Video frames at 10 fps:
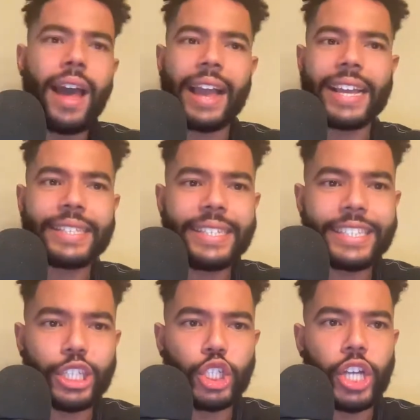I guess
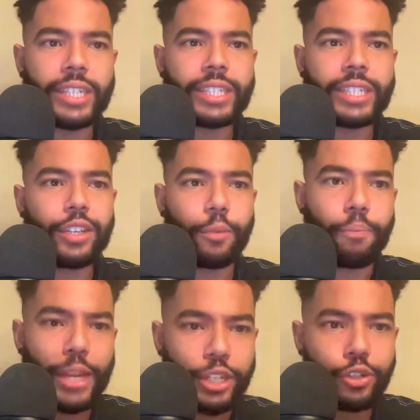he's adjusting to
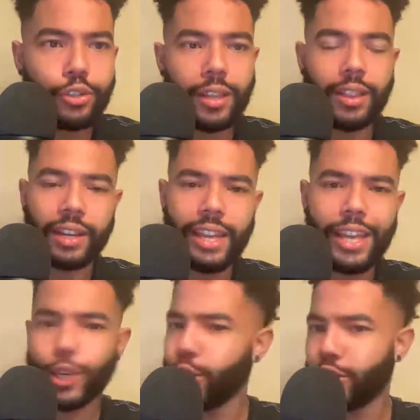pitchers in the
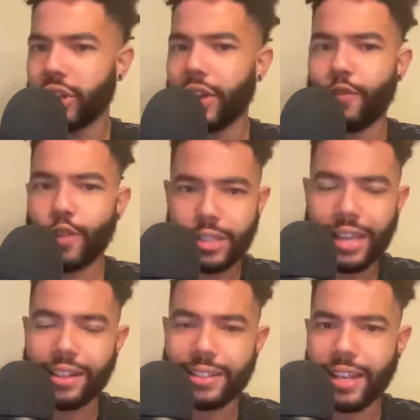league. Usually it feels
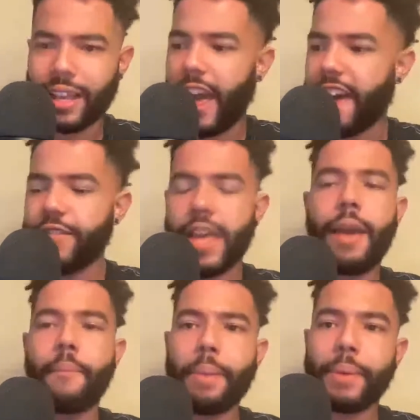like in the second half,
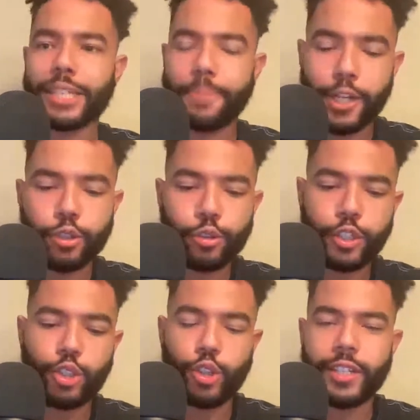maybe it's pitchers
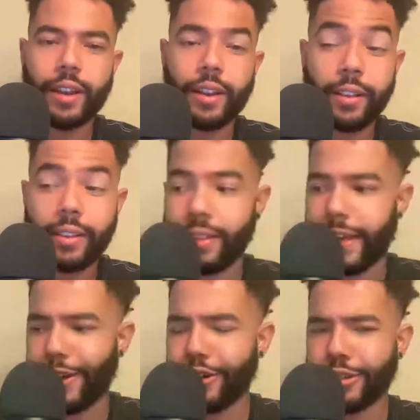adjusting to the
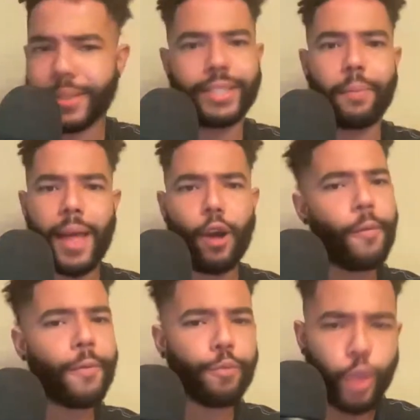hitters, but somehow
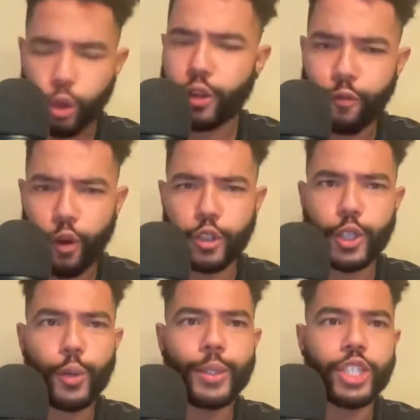Dalton
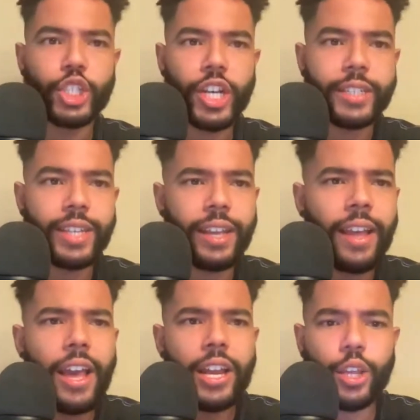Varsho is adjusting
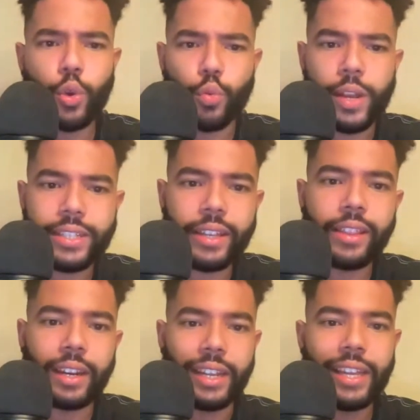to the rest of
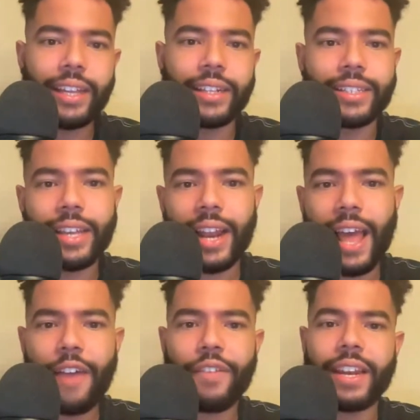the league in the second
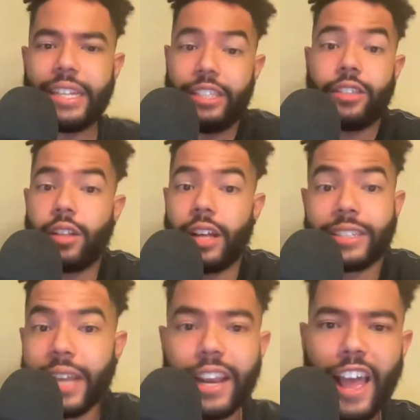half, and he's a
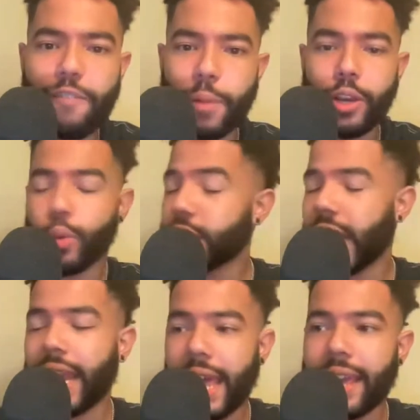second half player, which I
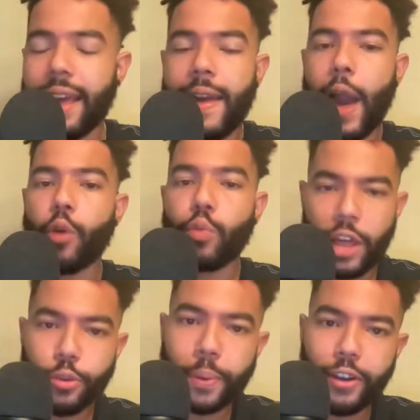like. I would
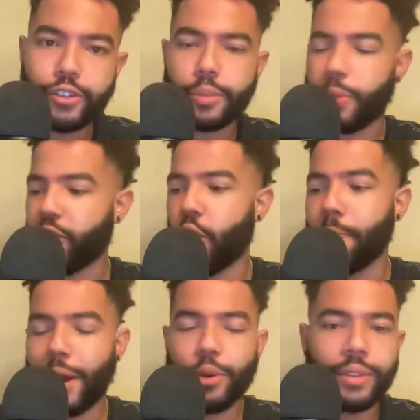rather players perform
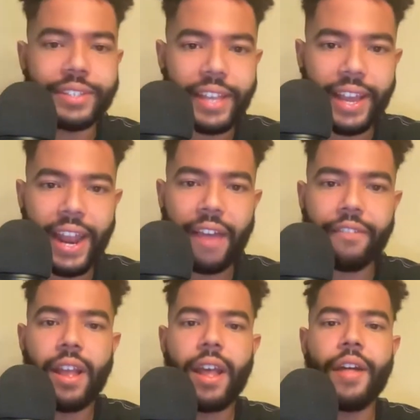better in the second half
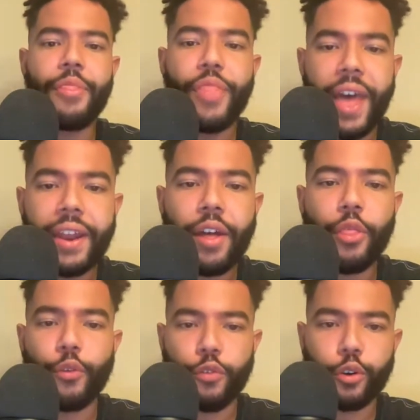than
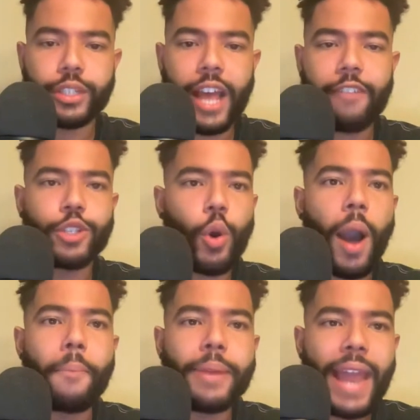the first half. So
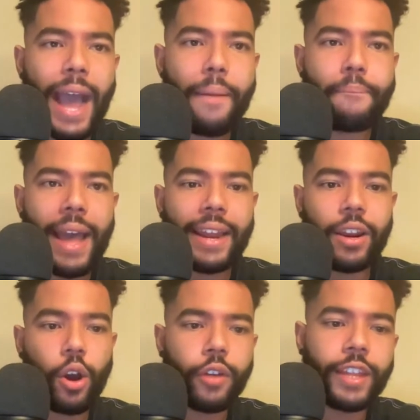I'm not mad at
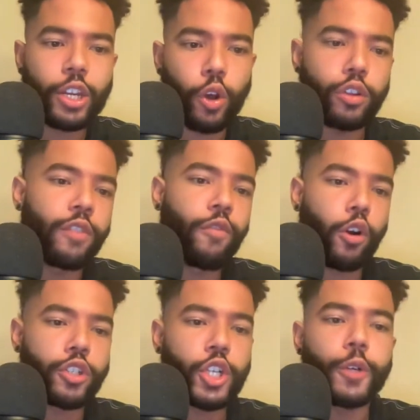all that Dalton
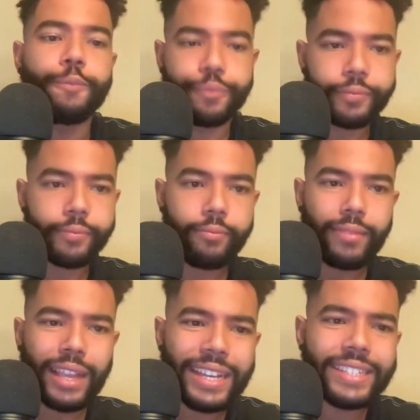Varsho
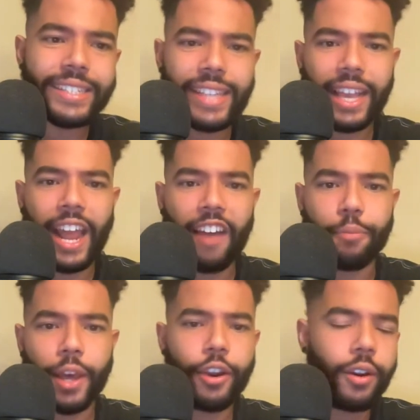is a second half
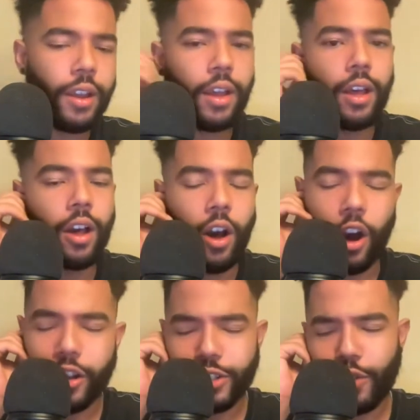player.
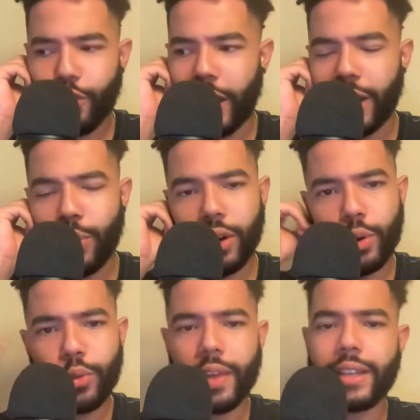Also, for anyone who
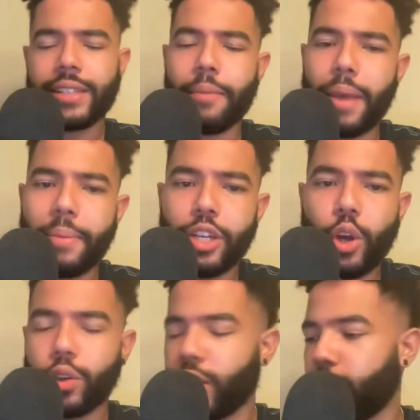thinks that maybe
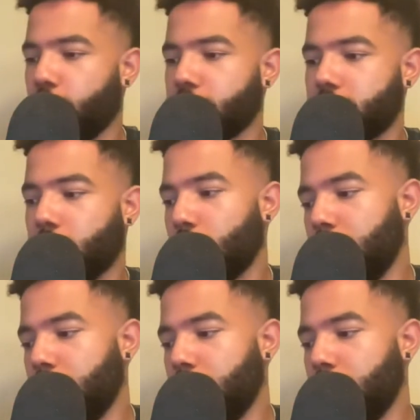Dalton Varsho